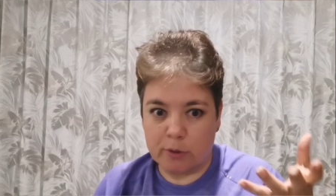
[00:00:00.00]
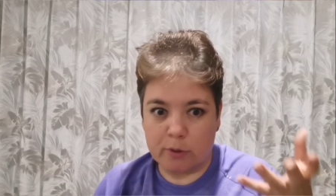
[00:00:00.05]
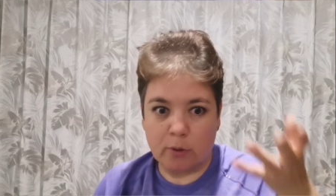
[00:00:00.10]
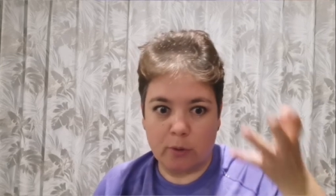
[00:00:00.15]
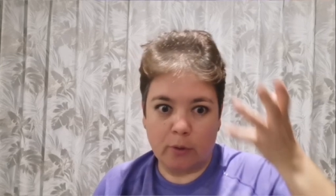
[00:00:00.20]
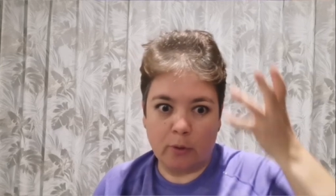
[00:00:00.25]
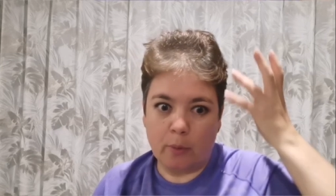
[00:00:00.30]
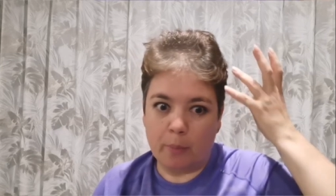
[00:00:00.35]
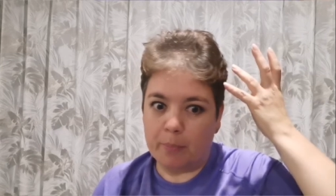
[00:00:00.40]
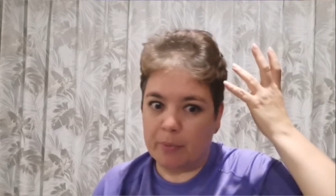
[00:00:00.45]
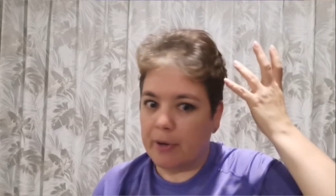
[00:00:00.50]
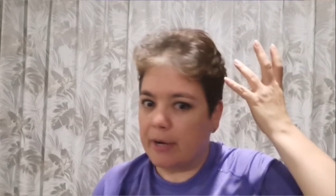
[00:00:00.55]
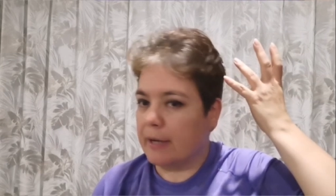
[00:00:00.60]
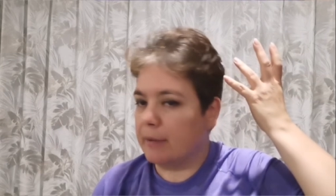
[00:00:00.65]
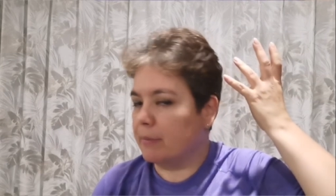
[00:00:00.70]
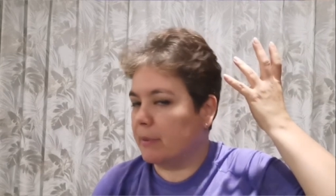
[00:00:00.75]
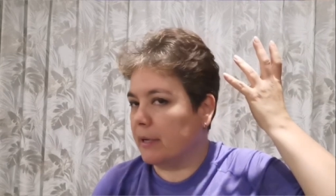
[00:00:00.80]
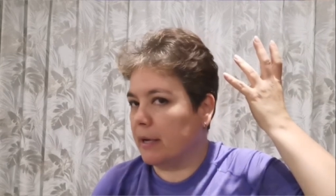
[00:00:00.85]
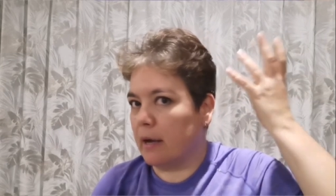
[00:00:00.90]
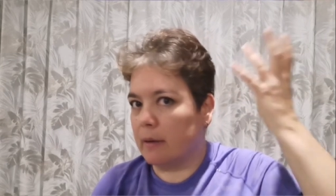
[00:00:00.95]
So your
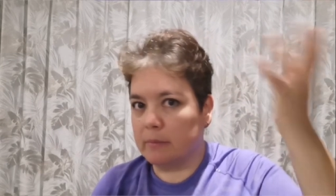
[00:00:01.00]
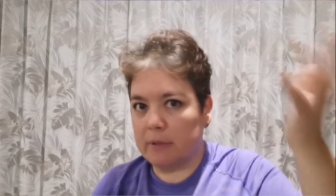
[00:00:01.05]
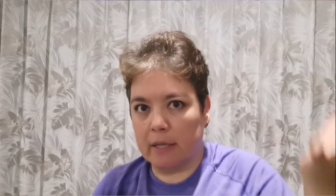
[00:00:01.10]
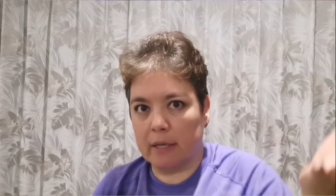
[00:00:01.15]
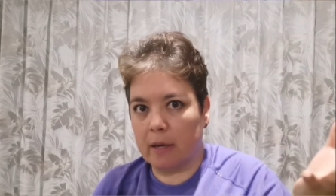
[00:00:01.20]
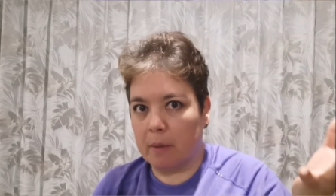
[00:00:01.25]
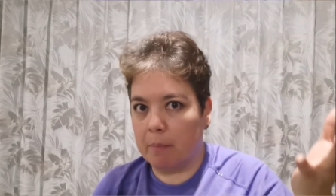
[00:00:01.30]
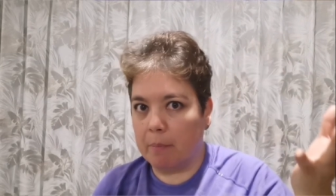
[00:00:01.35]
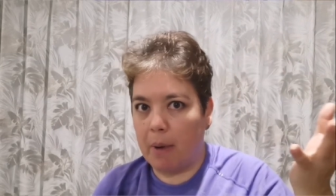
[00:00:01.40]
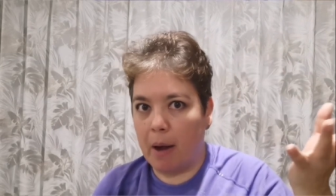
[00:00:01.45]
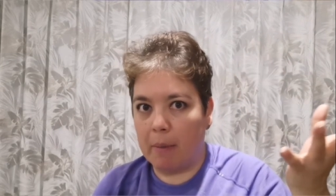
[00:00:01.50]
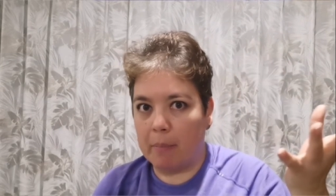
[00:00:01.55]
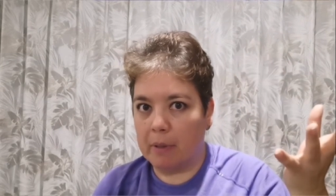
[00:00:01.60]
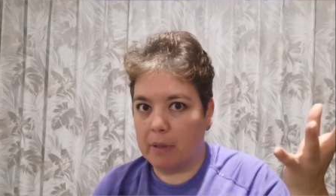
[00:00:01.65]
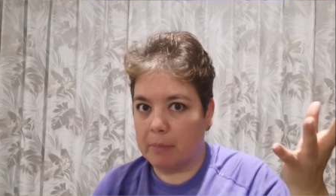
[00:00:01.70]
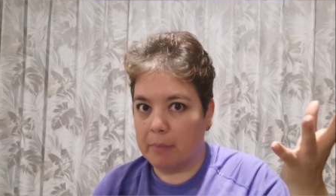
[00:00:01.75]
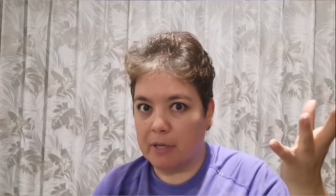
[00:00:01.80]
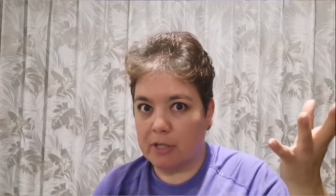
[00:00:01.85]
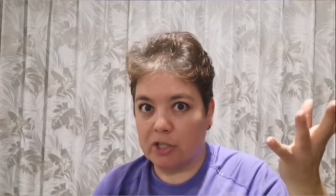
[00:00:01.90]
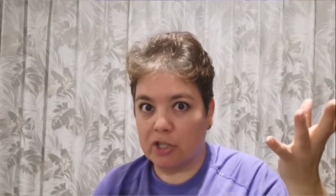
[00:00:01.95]
brain becomes like a
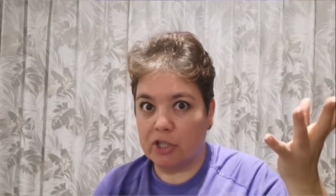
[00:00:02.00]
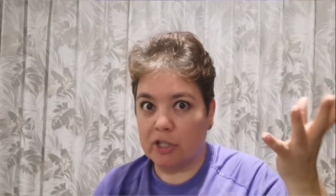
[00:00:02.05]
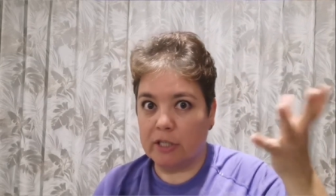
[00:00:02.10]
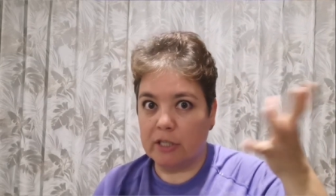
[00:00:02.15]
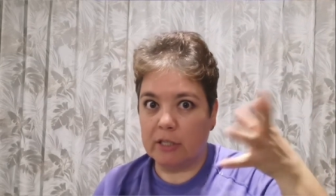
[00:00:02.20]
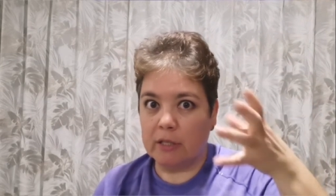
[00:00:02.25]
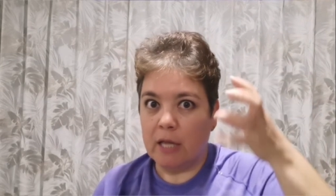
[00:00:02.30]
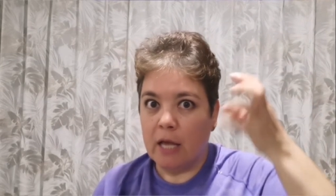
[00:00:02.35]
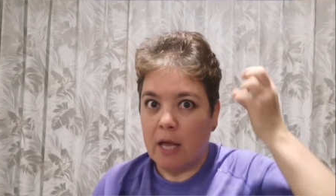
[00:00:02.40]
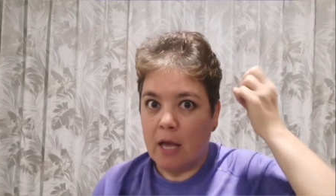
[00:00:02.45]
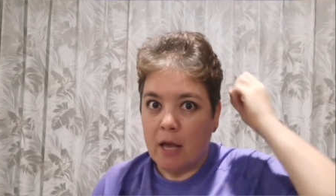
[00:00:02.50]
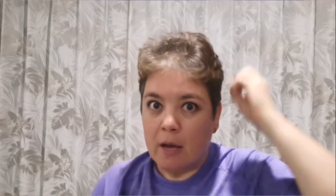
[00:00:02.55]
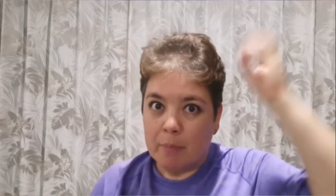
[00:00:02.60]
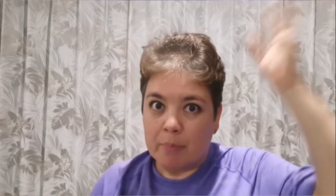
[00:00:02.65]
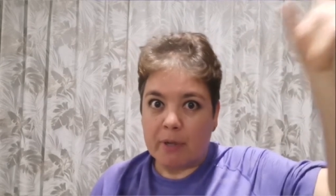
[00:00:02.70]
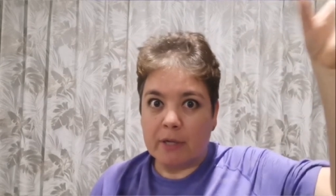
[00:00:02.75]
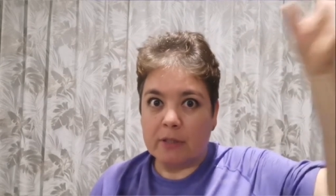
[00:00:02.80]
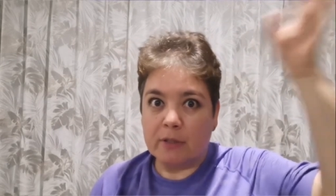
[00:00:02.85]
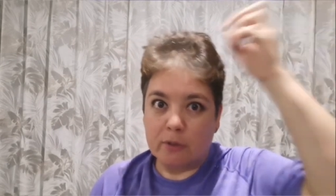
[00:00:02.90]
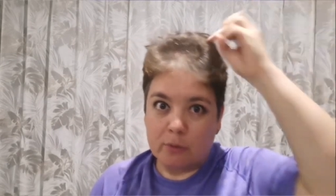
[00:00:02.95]
bubble machine,
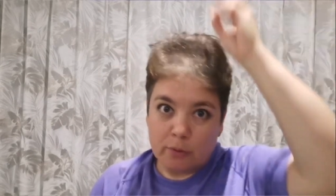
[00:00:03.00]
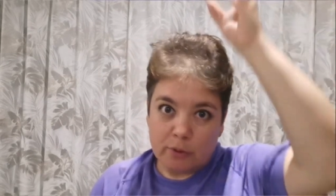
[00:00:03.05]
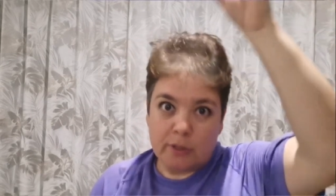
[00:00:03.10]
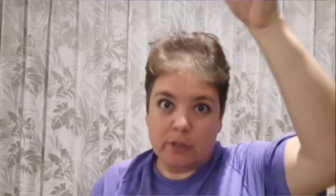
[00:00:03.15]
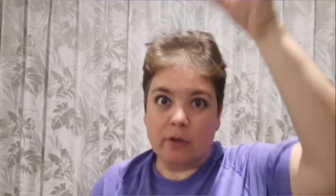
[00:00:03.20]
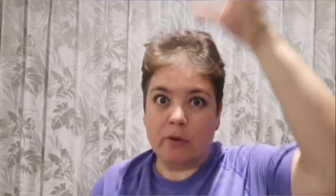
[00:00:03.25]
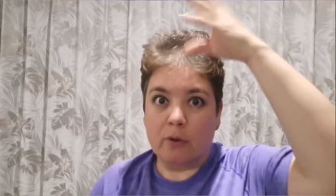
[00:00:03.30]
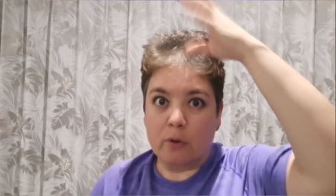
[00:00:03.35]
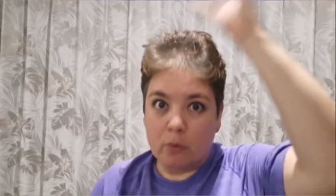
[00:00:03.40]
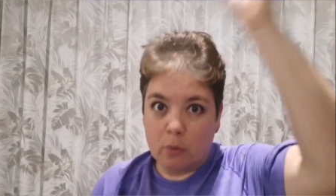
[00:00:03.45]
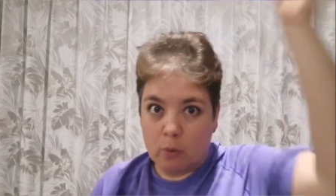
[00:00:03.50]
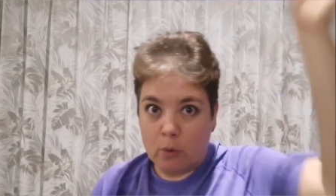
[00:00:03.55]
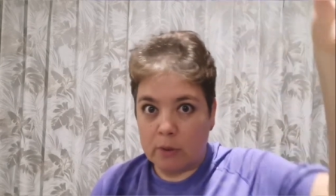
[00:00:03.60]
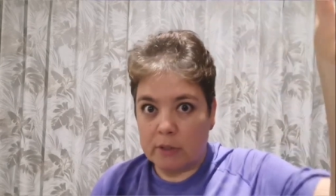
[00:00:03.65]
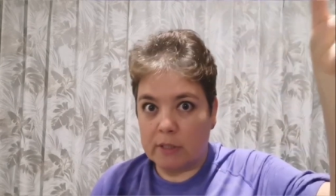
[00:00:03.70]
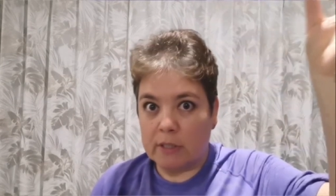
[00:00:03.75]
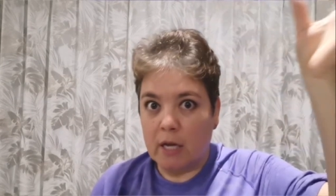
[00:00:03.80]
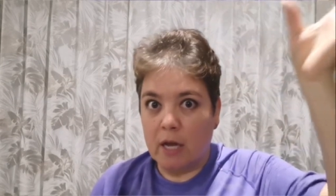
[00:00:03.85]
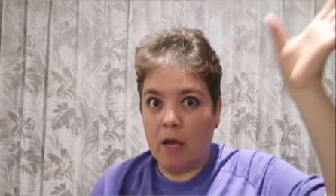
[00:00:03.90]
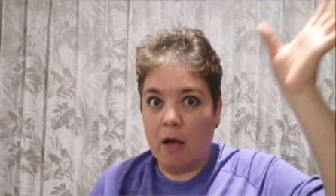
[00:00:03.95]
producing
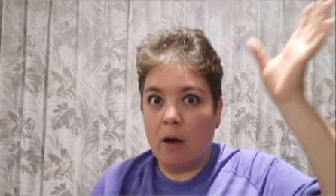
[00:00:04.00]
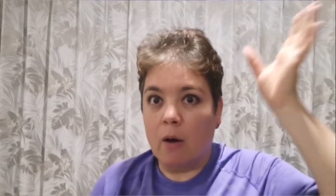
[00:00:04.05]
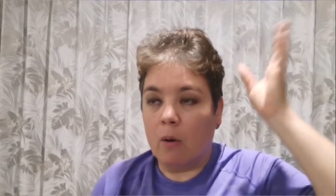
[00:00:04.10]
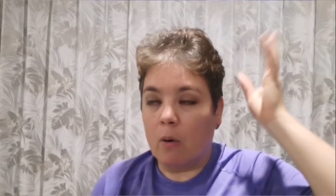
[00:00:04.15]
thoughts